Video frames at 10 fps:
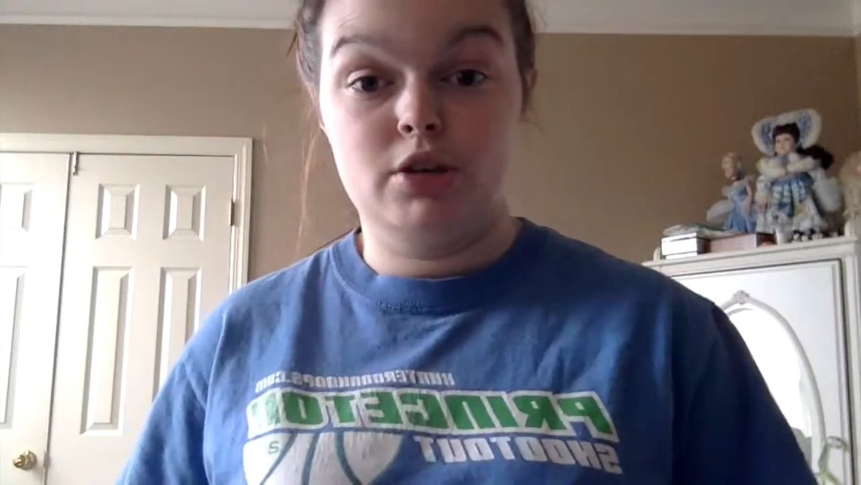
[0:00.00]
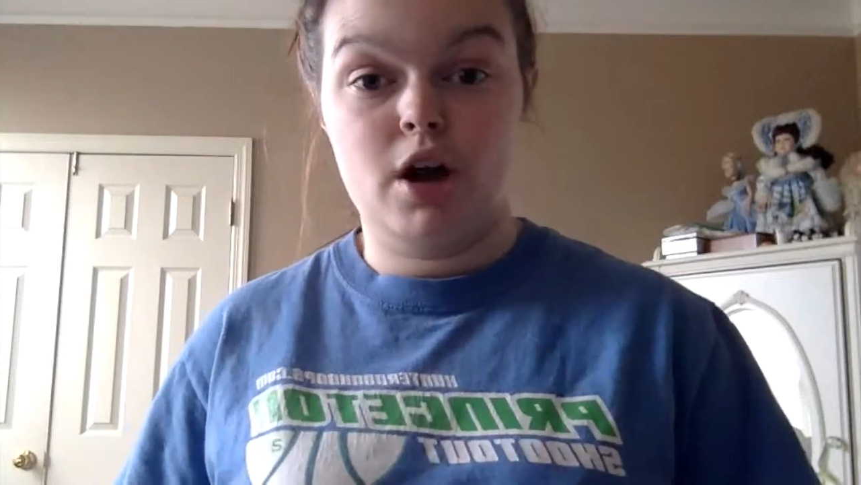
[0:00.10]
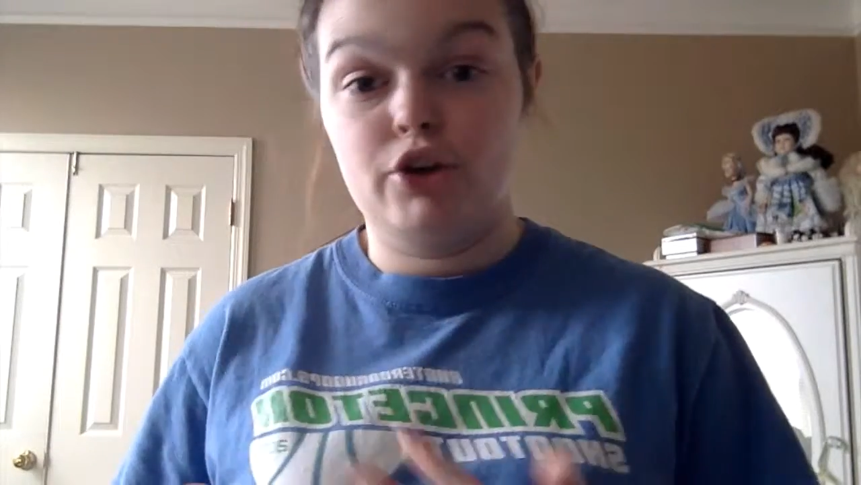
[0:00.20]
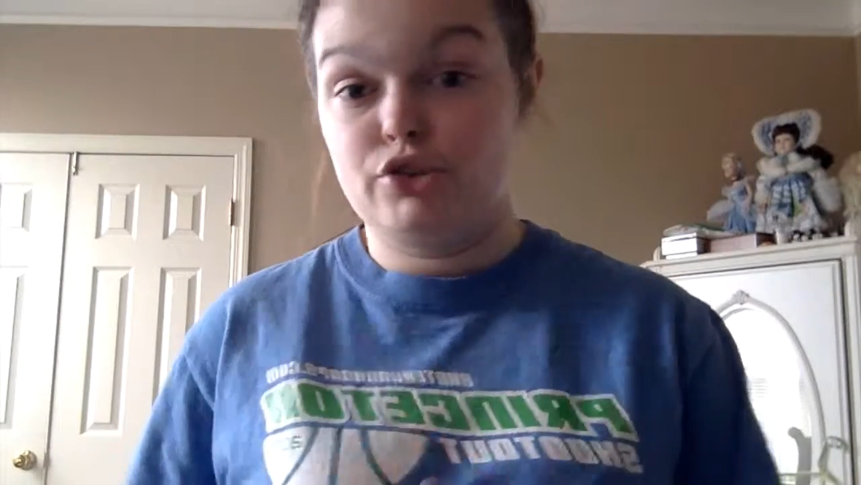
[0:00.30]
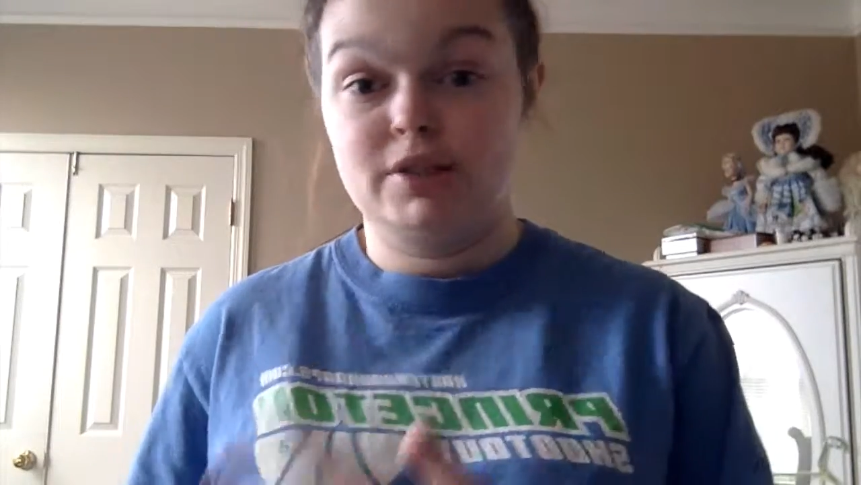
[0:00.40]

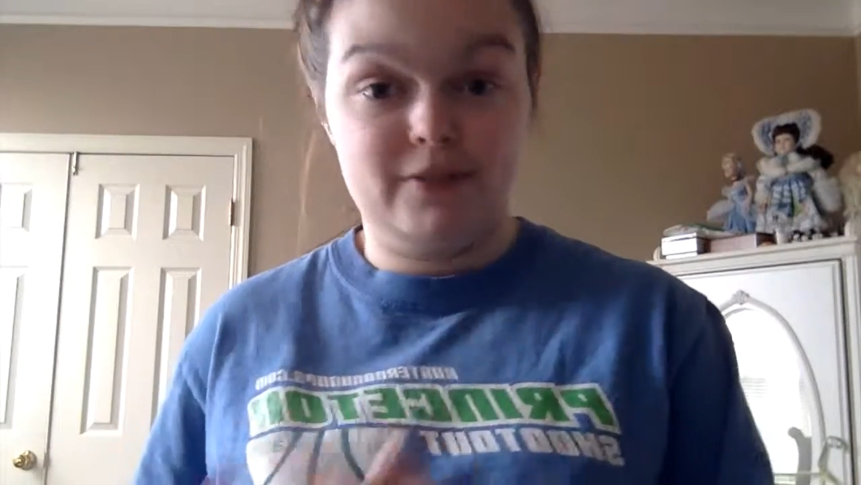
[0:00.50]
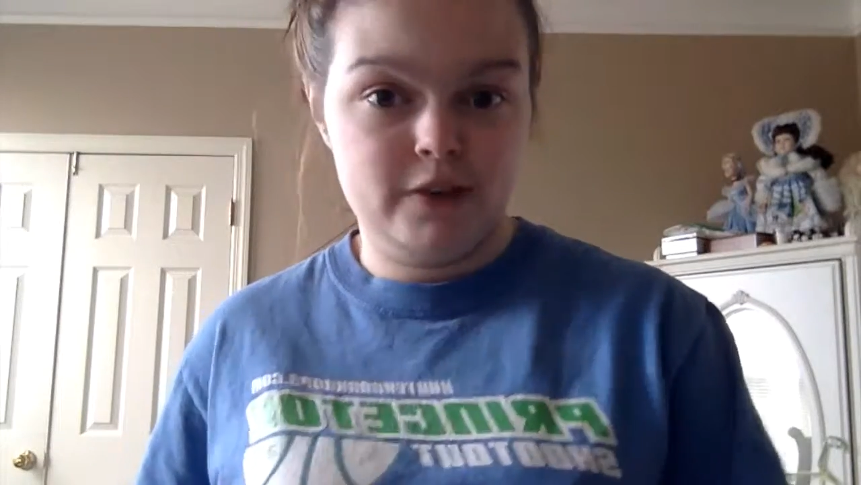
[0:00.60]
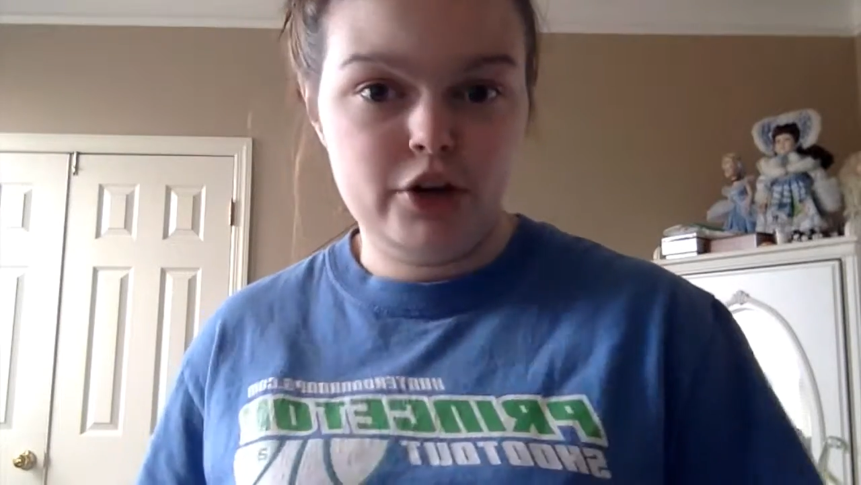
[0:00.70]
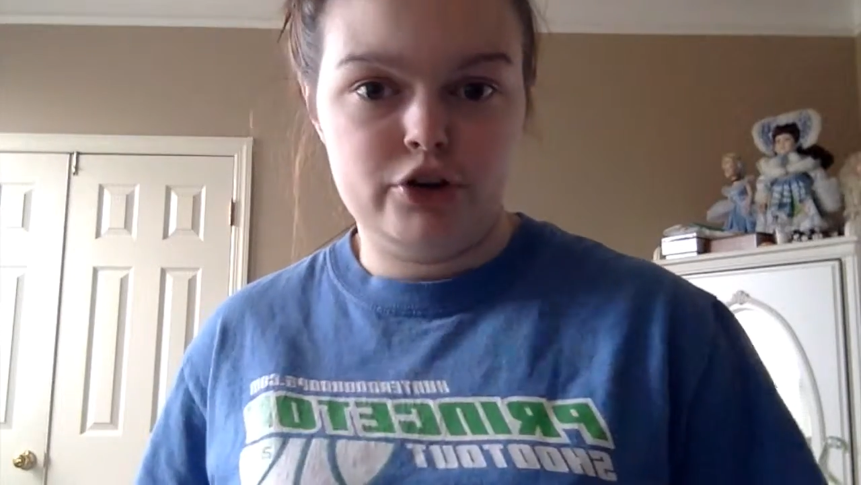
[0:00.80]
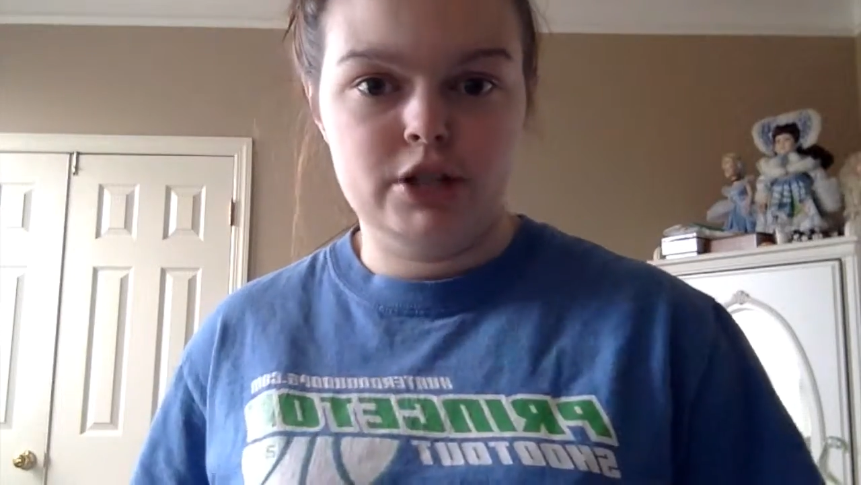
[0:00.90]
hundreds of
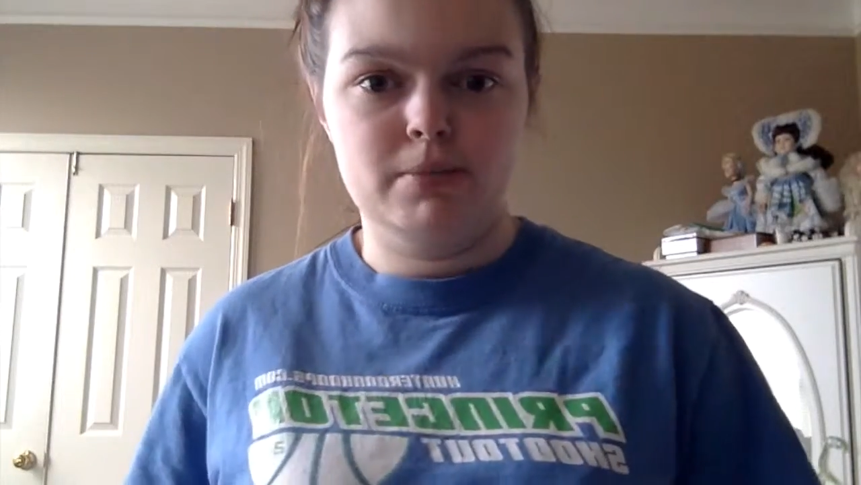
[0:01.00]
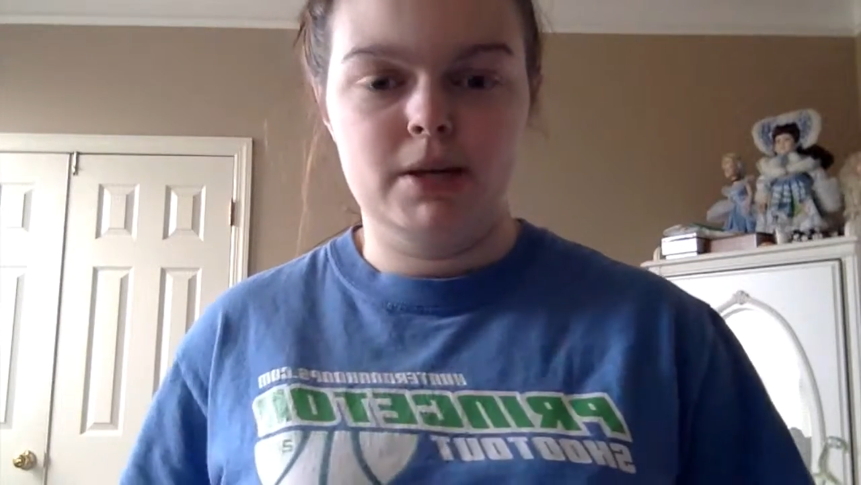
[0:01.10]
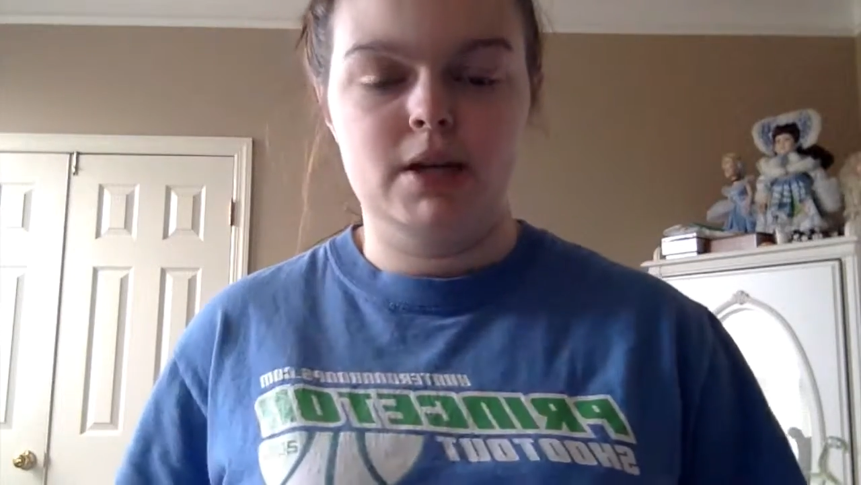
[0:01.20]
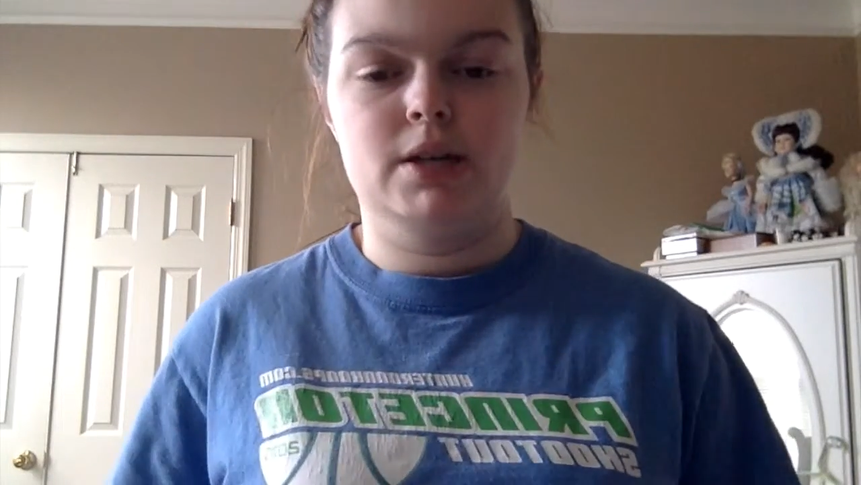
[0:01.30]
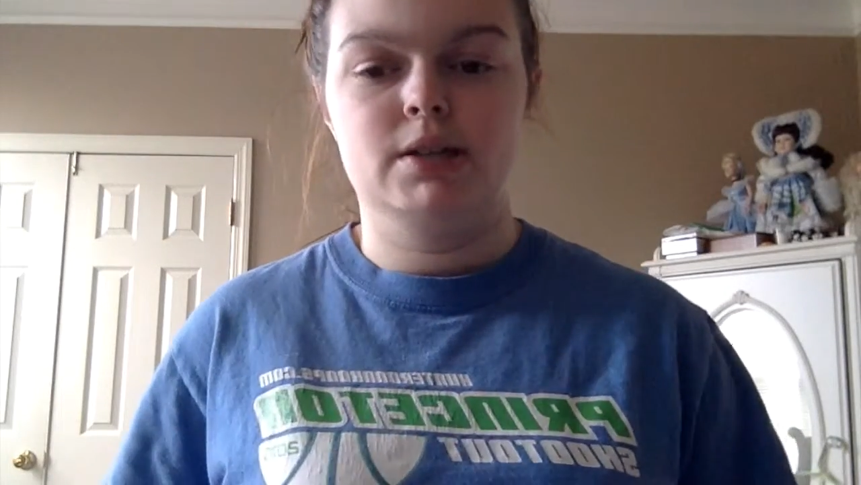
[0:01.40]
years
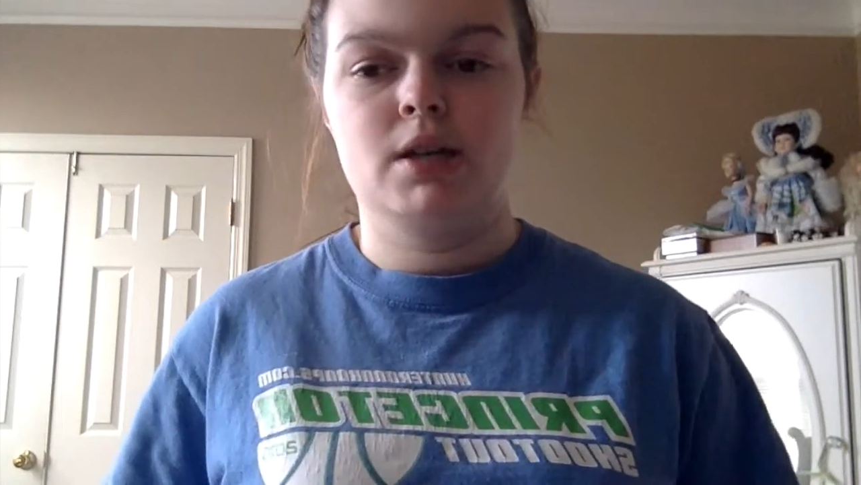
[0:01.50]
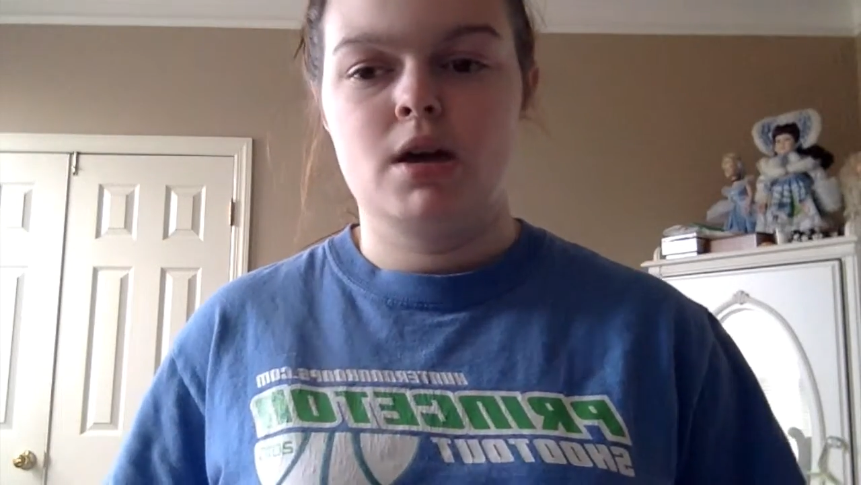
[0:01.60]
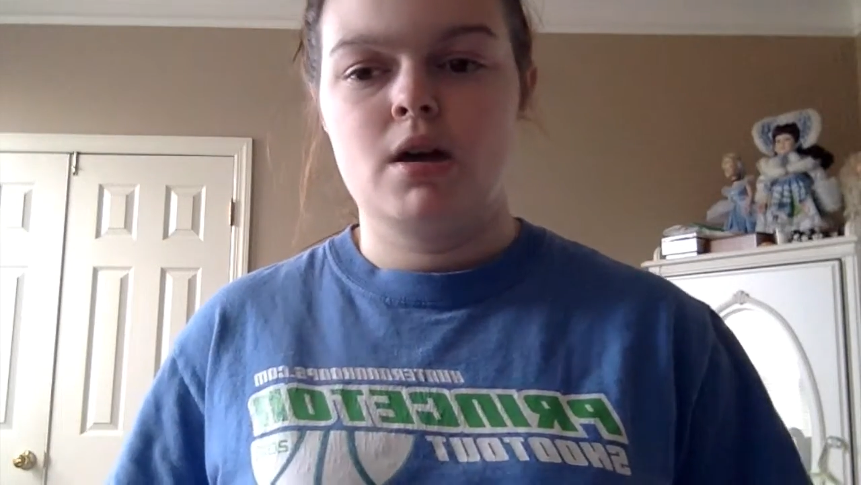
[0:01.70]
because